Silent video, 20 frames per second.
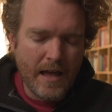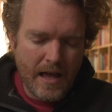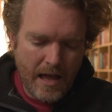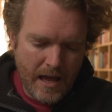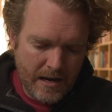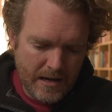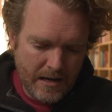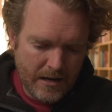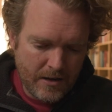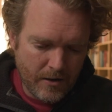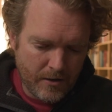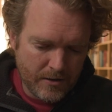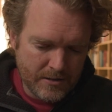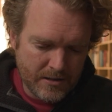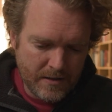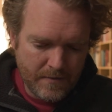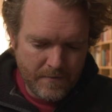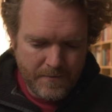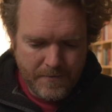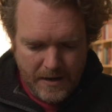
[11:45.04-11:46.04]
and he calls
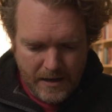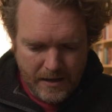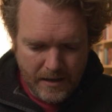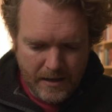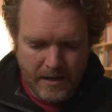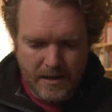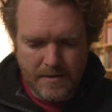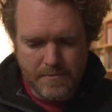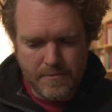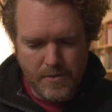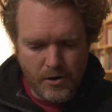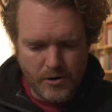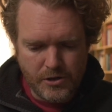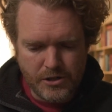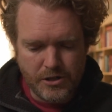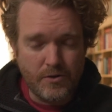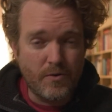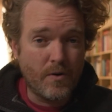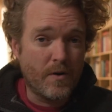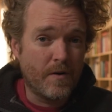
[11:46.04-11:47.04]
it feeling,
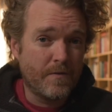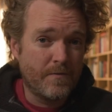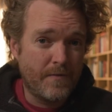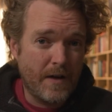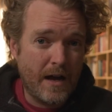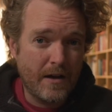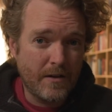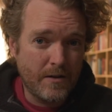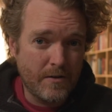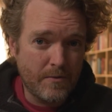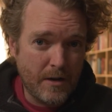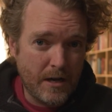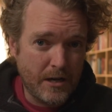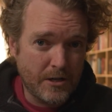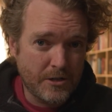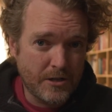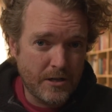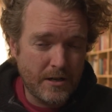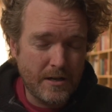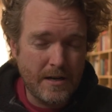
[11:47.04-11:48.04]
emotion, or
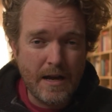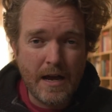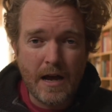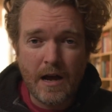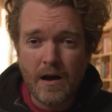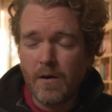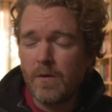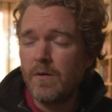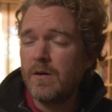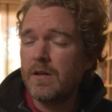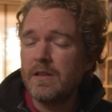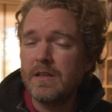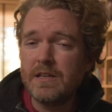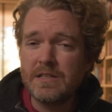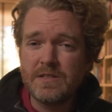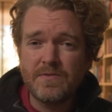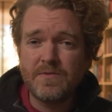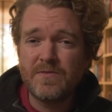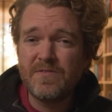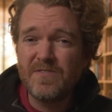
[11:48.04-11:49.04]
valuation. Now,
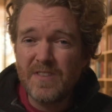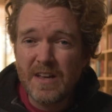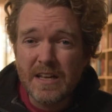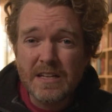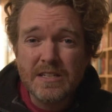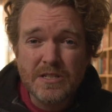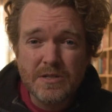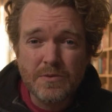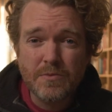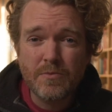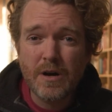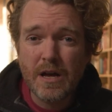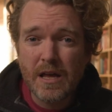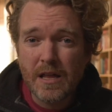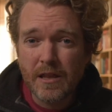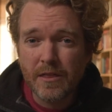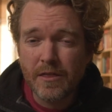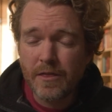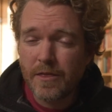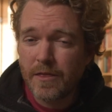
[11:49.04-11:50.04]
this fits
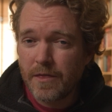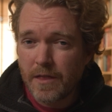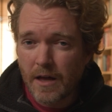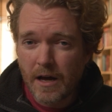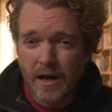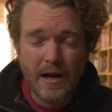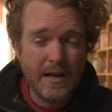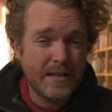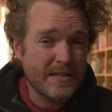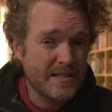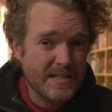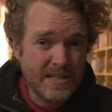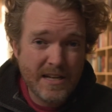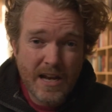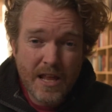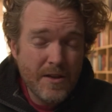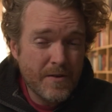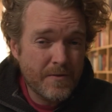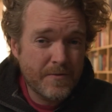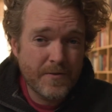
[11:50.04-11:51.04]
with, this is
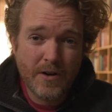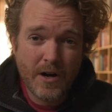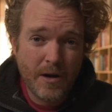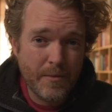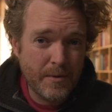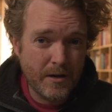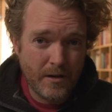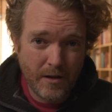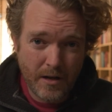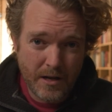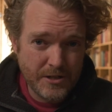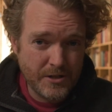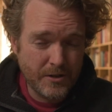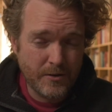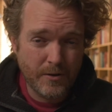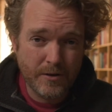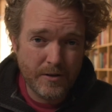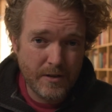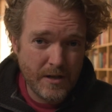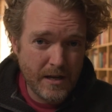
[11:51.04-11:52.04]
another
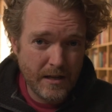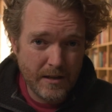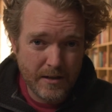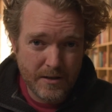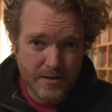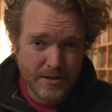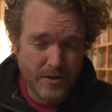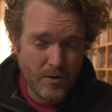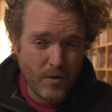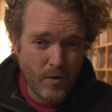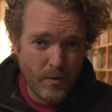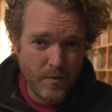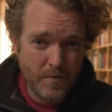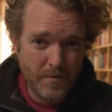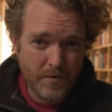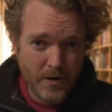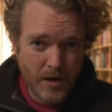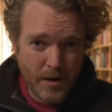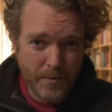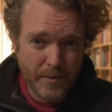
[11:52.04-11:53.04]
phenomenological thing. There's an old
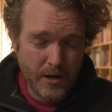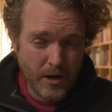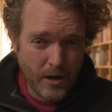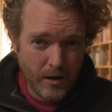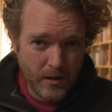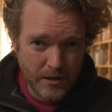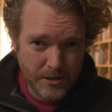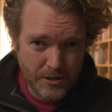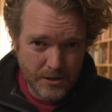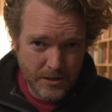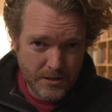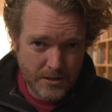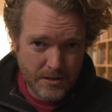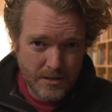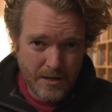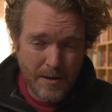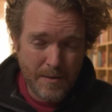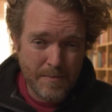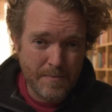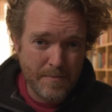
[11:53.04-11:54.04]
phenomenologist,
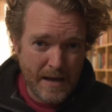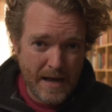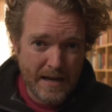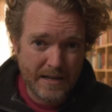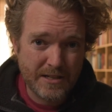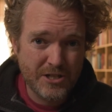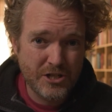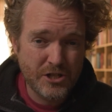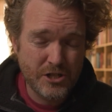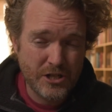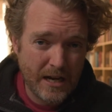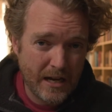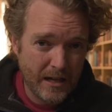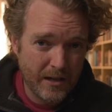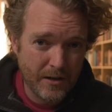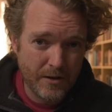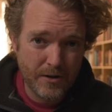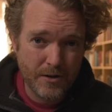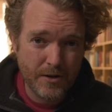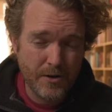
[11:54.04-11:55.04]
Max
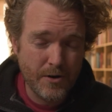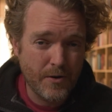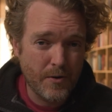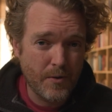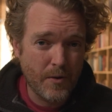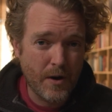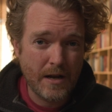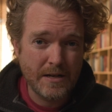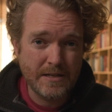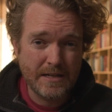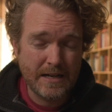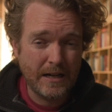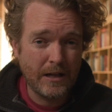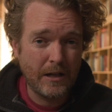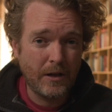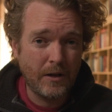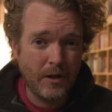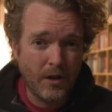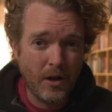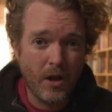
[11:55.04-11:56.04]
Scheler, who did a
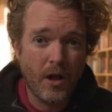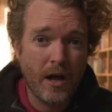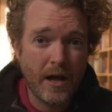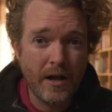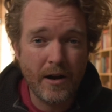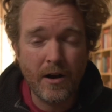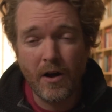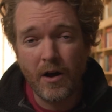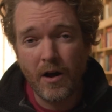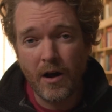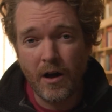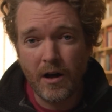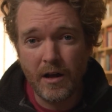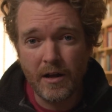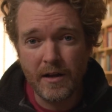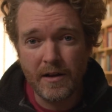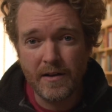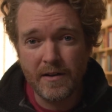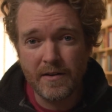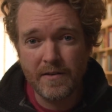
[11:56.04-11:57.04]
lot
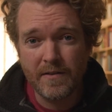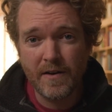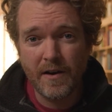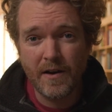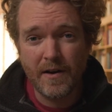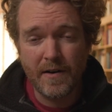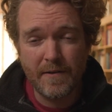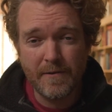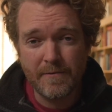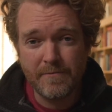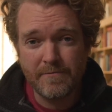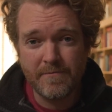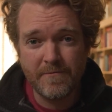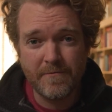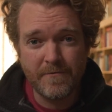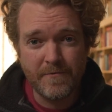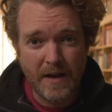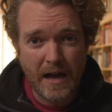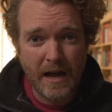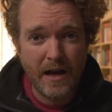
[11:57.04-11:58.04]
on
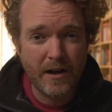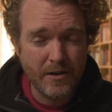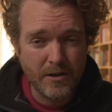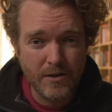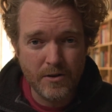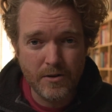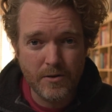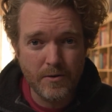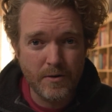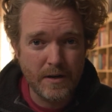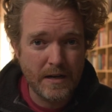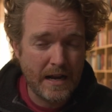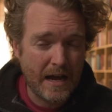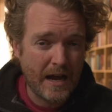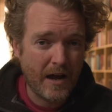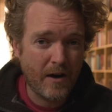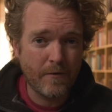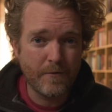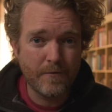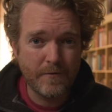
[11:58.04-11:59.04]
value and
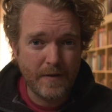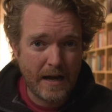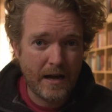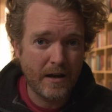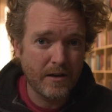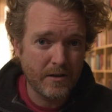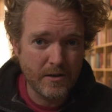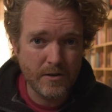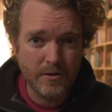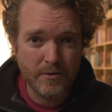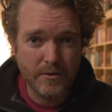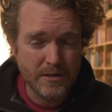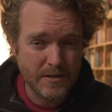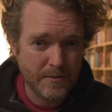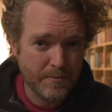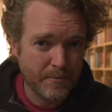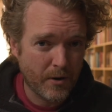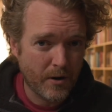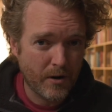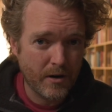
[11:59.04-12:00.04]
how value is a
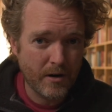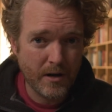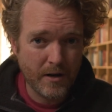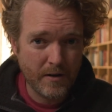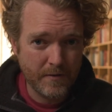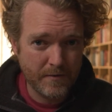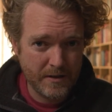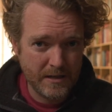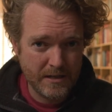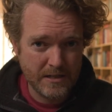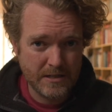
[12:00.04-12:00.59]
part of the